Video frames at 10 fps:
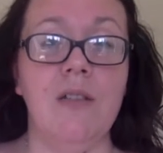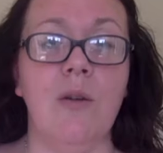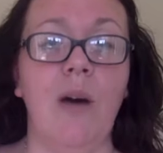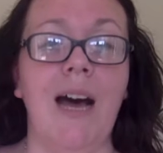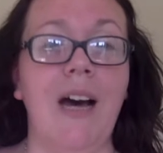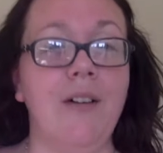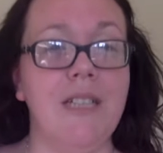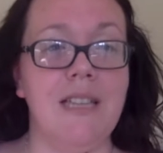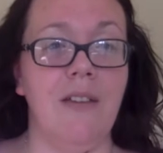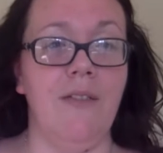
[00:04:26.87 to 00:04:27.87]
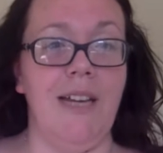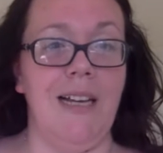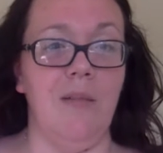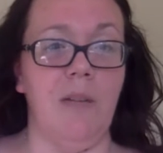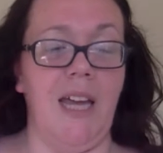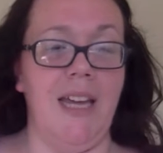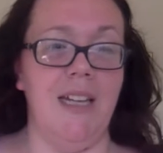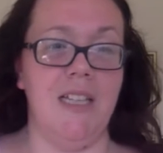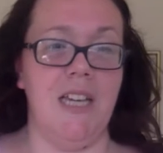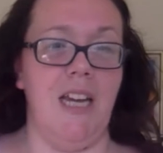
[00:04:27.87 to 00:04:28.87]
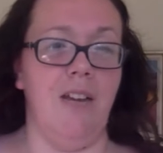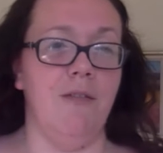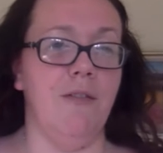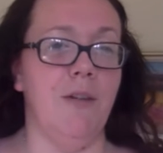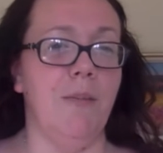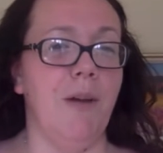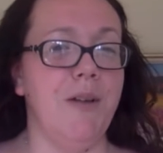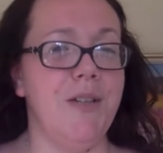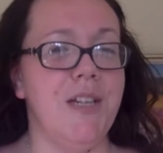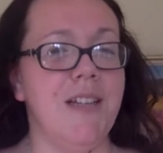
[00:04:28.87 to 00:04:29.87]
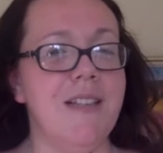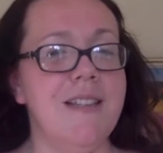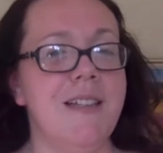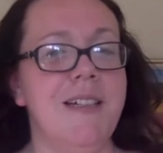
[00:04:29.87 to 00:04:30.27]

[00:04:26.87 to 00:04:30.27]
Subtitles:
or how does it feel in my energy? And for emotions,